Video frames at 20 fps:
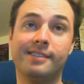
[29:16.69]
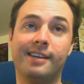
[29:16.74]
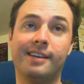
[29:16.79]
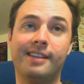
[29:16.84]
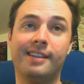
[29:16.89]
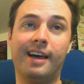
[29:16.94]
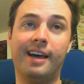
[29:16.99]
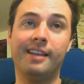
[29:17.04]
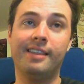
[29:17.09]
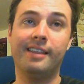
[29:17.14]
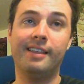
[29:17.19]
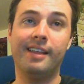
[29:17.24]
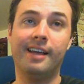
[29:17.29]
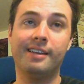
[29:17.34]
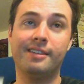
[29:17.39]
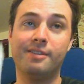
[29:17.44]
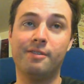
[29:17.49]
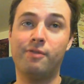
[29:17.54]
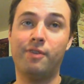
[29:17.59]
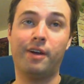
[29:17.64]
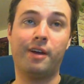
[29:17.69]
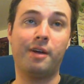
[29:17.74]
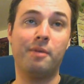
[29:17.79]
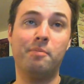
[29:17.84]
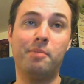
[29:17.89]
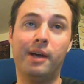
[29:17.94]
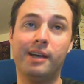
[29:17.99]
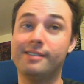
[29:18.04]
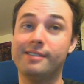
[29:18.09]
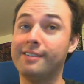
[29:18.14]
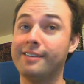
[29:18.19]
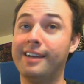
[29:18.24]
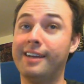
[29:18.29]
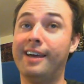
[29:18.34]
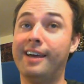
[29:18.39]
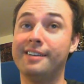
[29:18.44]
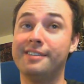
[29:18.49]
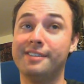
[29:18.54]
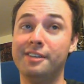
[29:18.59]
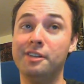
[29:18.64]
like that, I think that's the fucking best looking
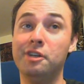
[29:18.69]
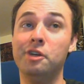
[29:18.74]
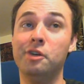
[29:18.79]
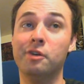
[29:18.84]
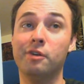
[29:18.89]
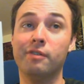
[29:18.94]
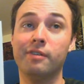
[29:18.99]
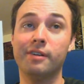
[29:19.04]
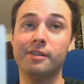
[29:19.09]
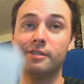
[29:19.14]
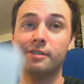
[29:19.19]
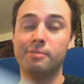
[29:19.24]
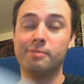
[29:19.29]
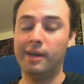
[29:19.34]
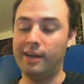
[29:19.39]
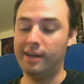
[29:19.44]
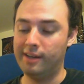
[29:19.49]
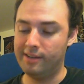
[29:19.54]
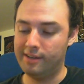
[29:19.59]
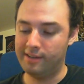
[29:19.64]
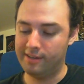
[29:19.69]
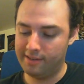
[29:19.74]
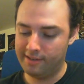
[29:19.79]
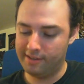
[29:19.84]
S in the universe, man.